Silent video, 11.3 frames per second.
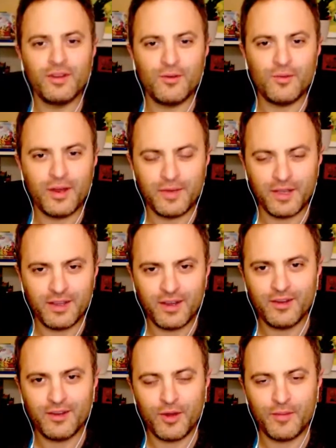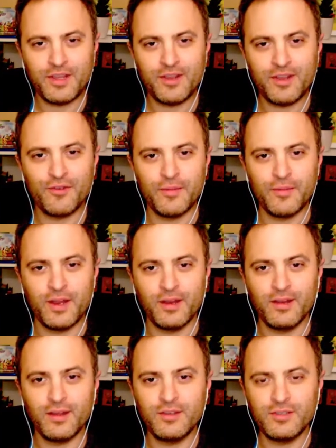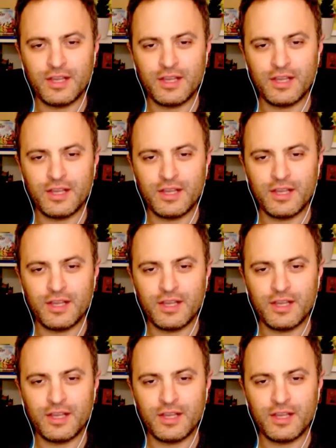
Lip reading: wait a minute. Can I interrupt you here for a minute? Now, you said